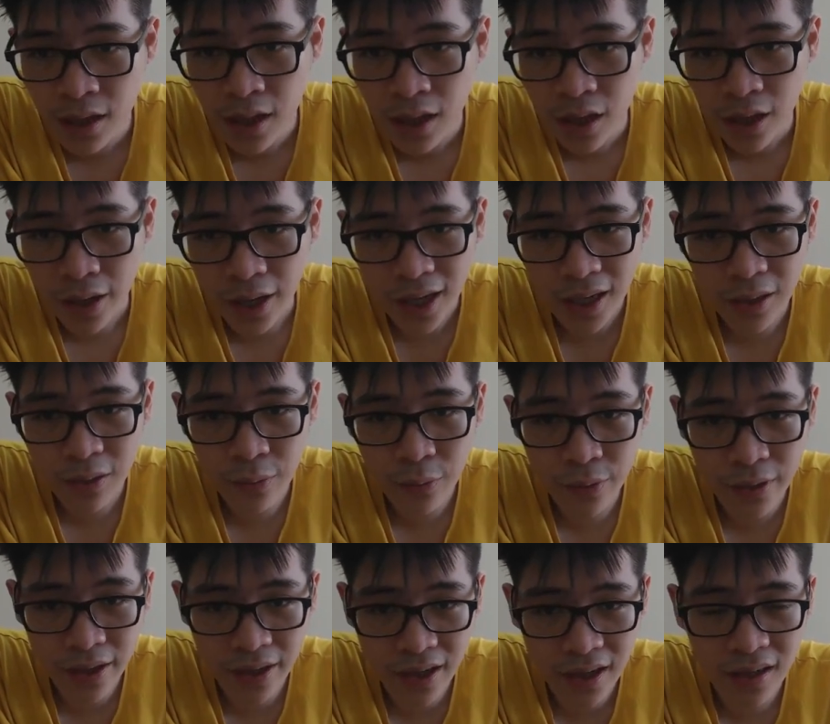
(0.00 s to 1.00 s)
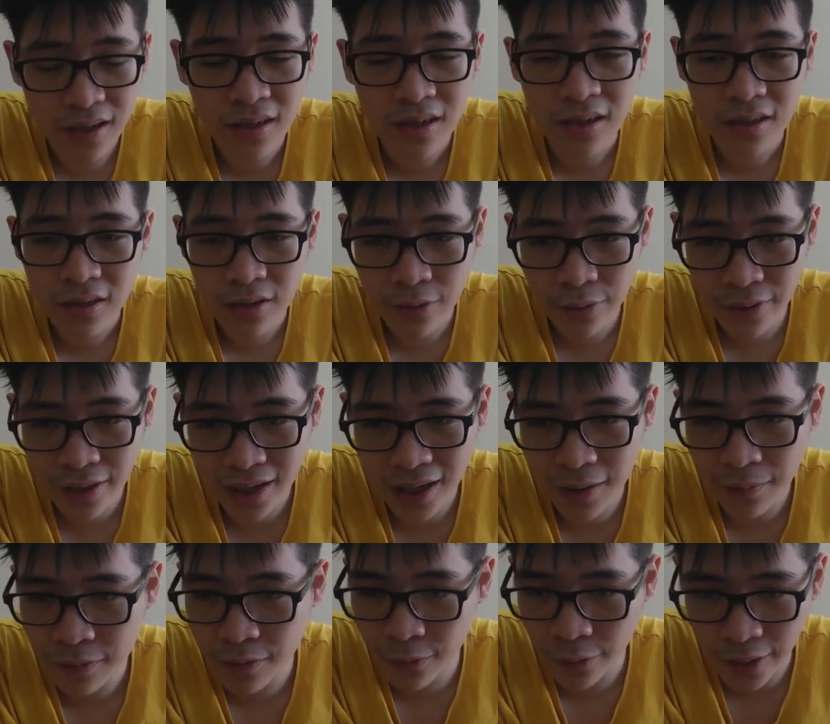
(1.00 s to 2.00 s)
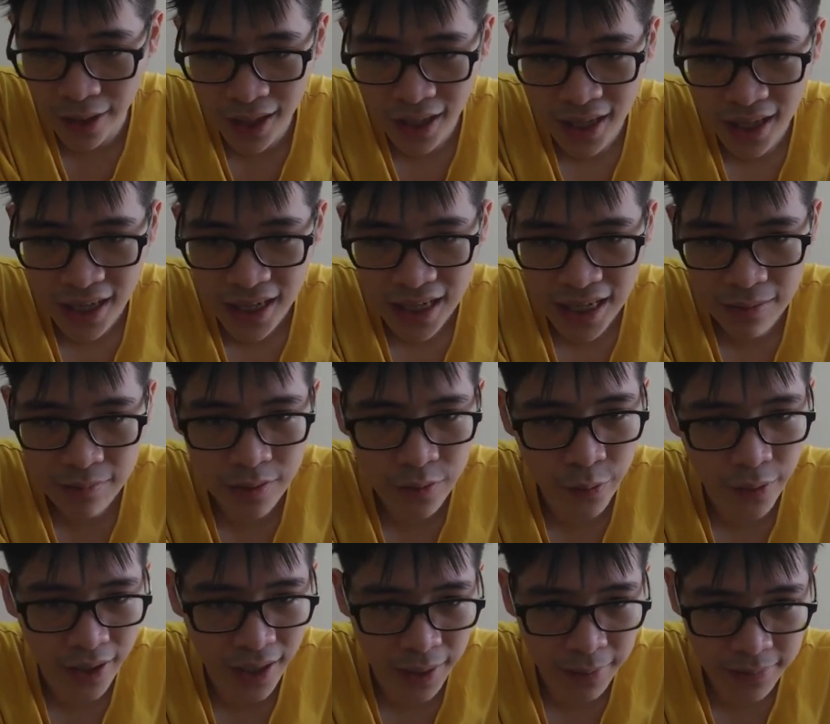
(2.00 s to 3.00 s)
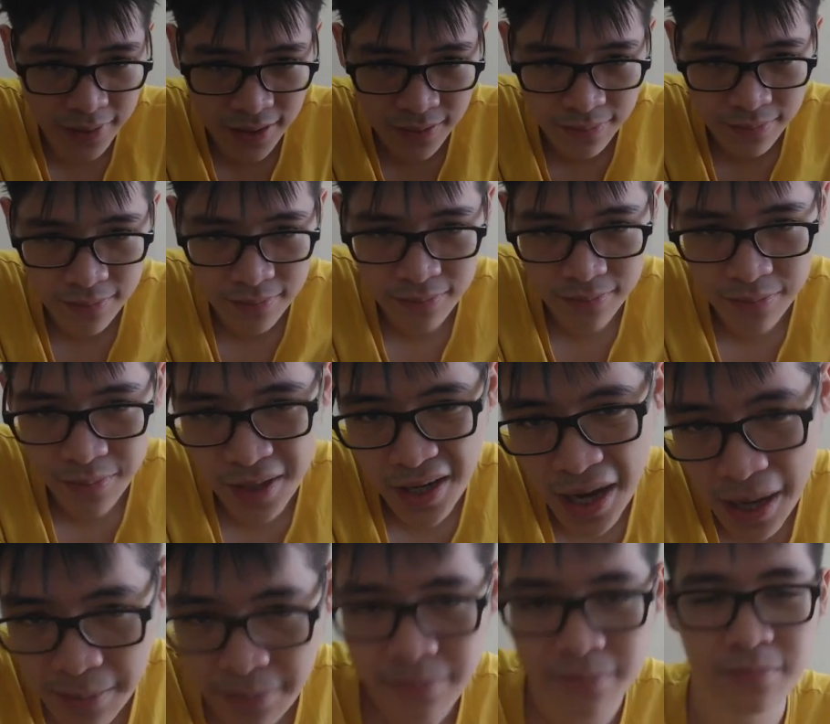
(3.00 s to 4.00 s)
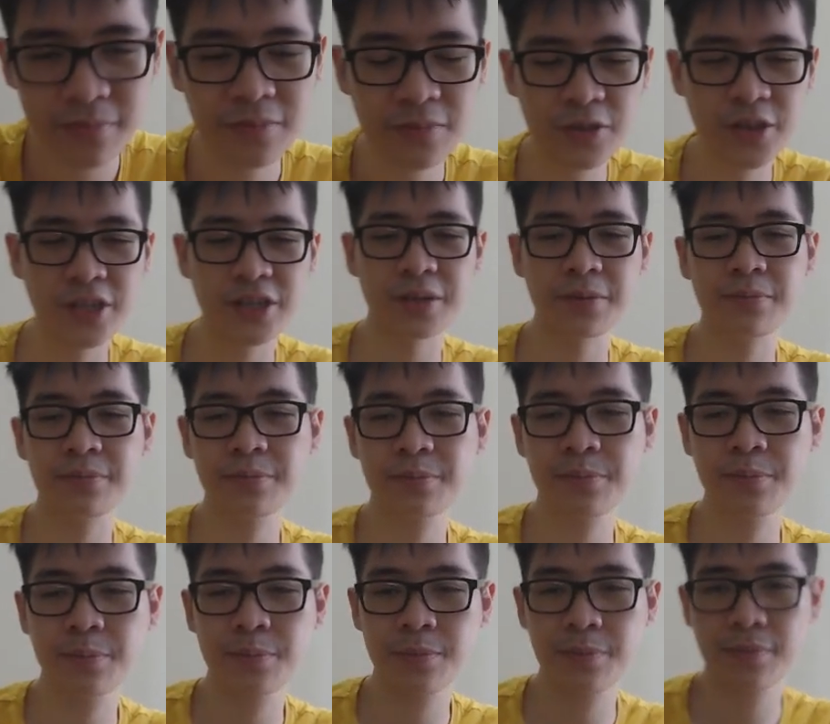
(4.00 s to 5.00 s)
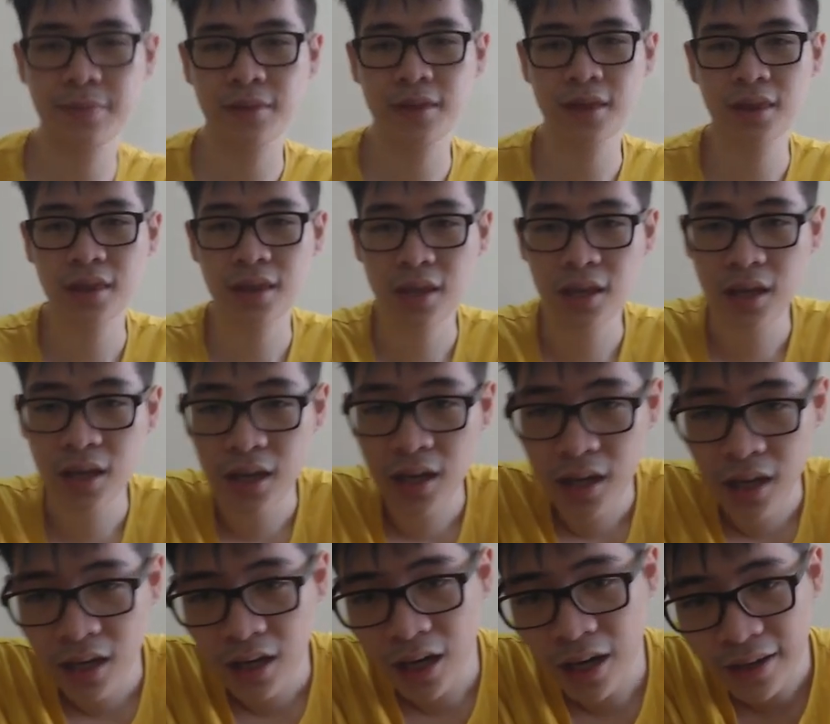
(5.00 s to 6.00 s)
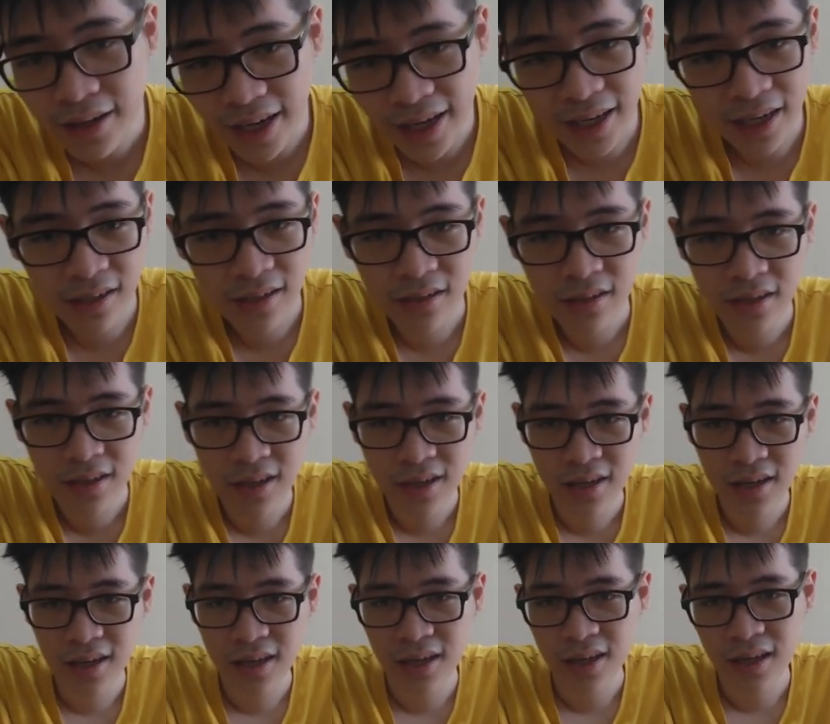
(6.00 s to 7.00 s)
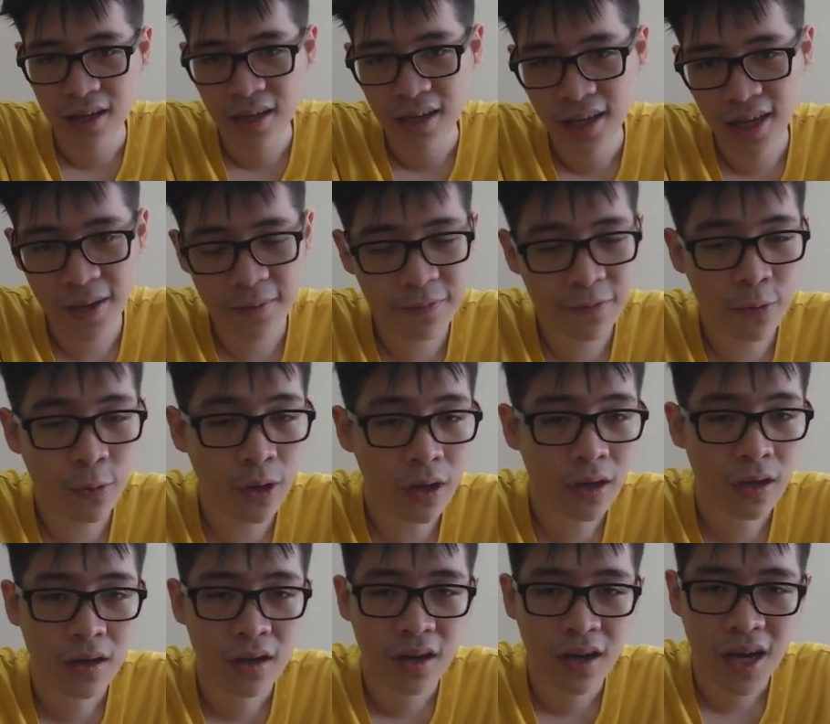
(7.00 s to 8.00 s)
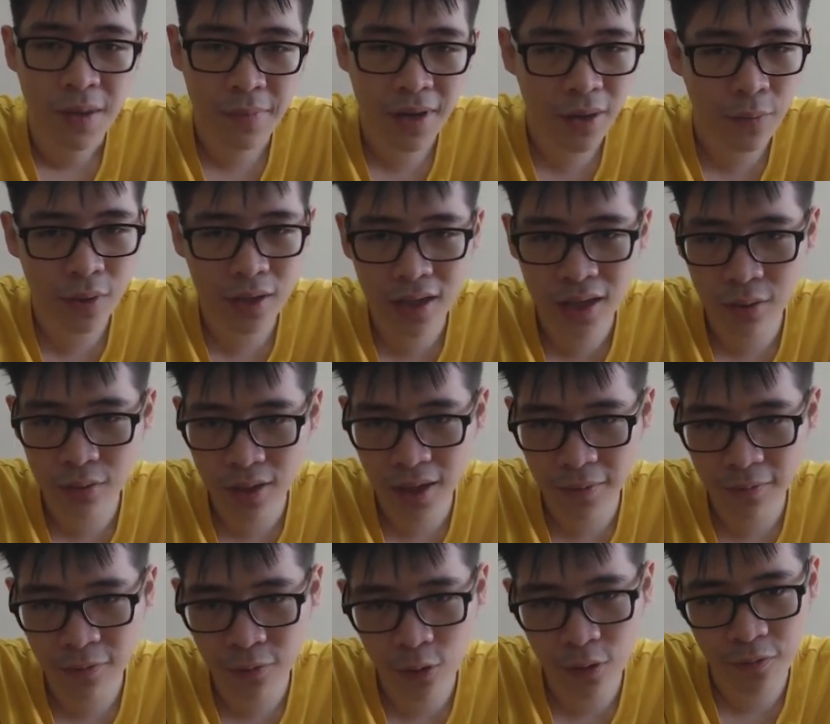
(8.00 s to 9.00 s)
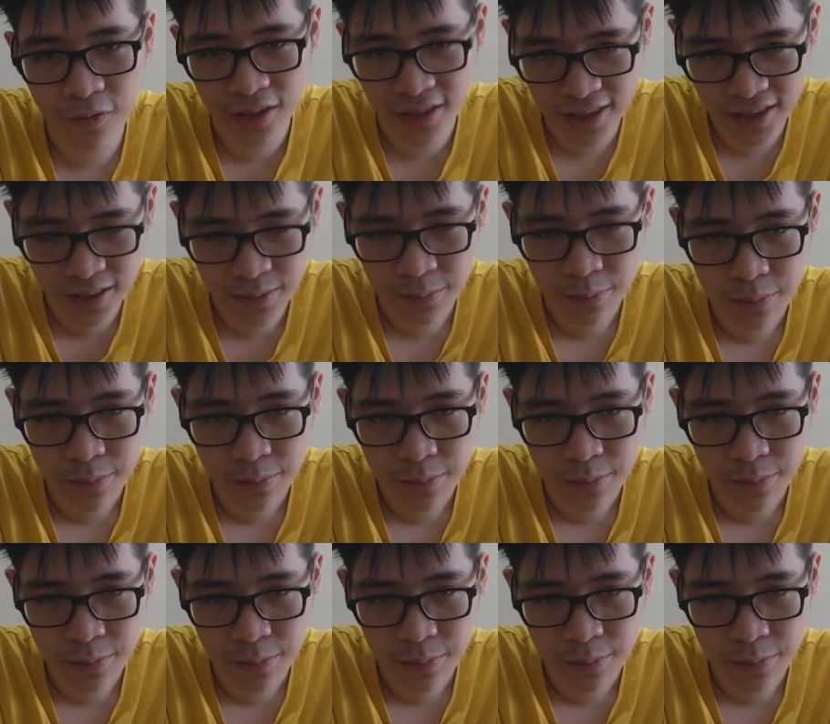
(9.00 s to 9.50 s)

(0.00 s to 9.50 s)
And we are 3 out of 3 after 3 games. GG. Okay, game 4. I mean, I want to go to game 4 first.